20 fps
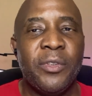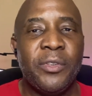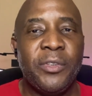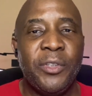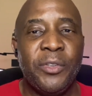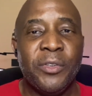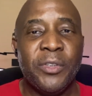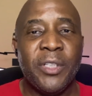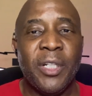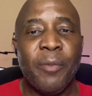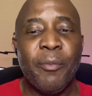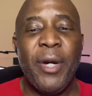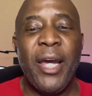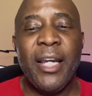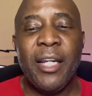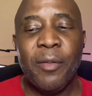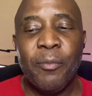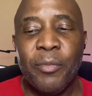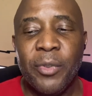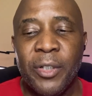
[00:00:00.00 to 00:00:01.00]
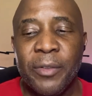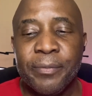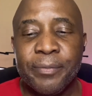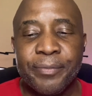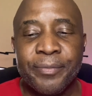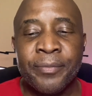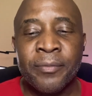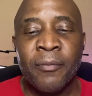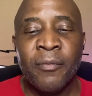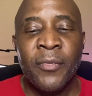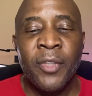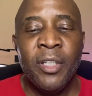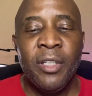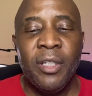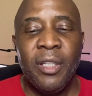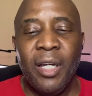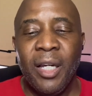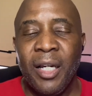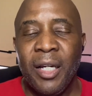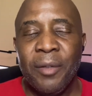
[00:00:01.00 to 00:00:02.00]
using a mic input.
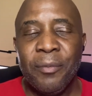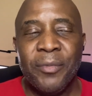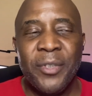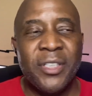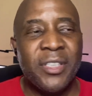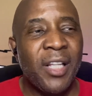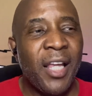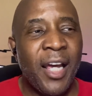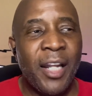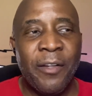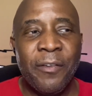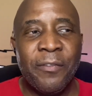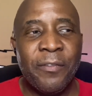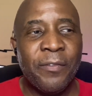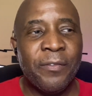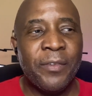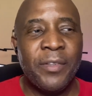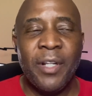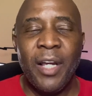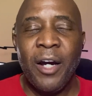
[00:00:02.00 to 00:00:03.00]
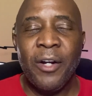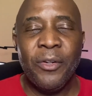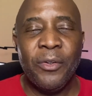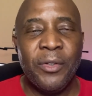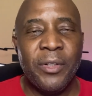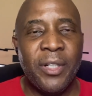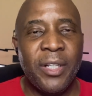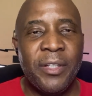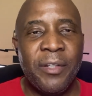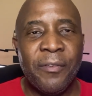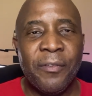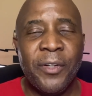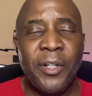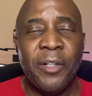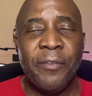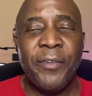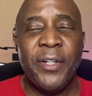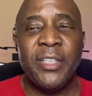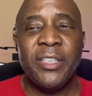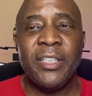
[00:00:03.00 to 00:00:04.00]
There's a lot of audio
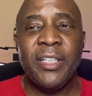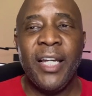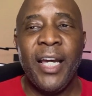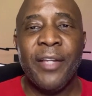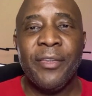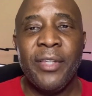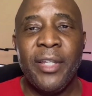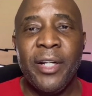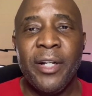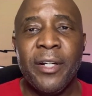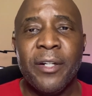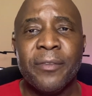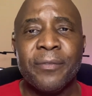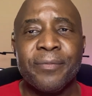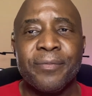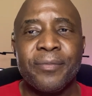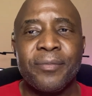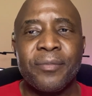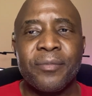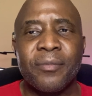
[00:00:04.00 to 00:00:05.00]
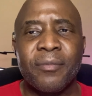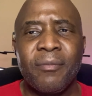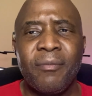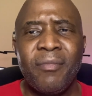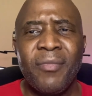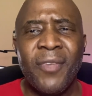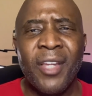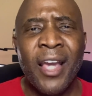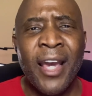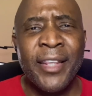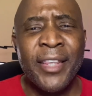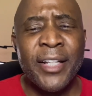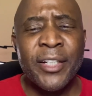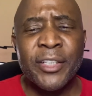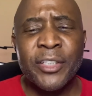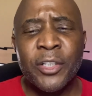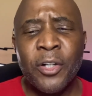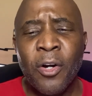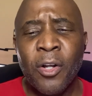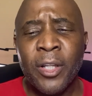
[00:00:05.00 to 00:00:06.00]
interfaces out there. I think
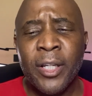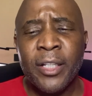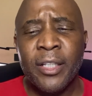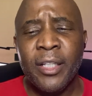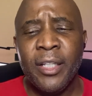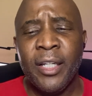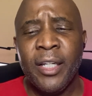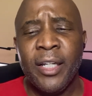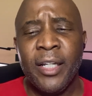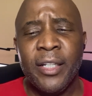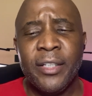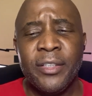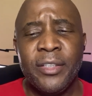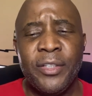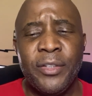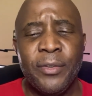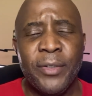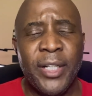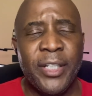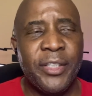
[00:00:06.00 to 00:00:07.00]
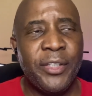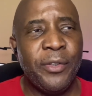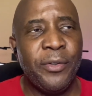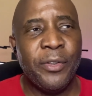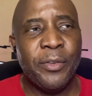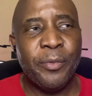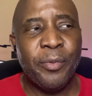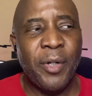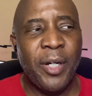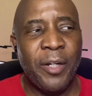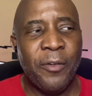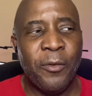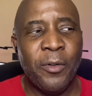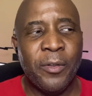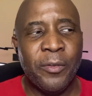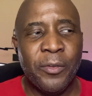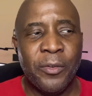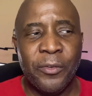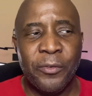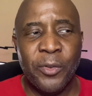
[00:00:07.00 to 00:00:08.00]
the Scarlett 2i2 is probably
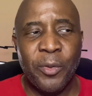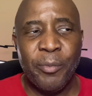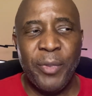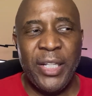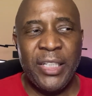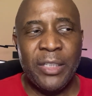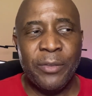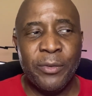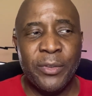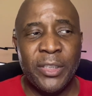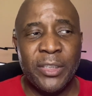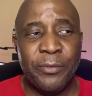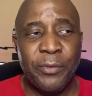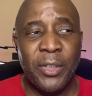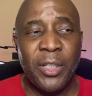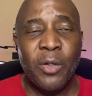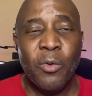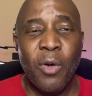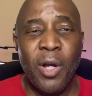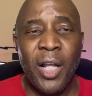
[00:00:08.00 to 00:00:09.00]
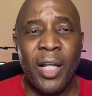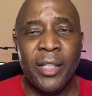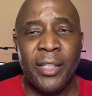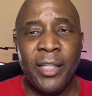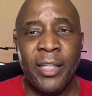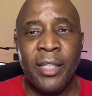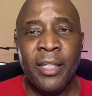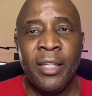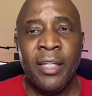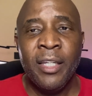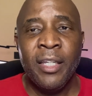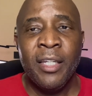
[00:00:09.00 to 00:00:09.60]
one of the real basic ones that's really quality.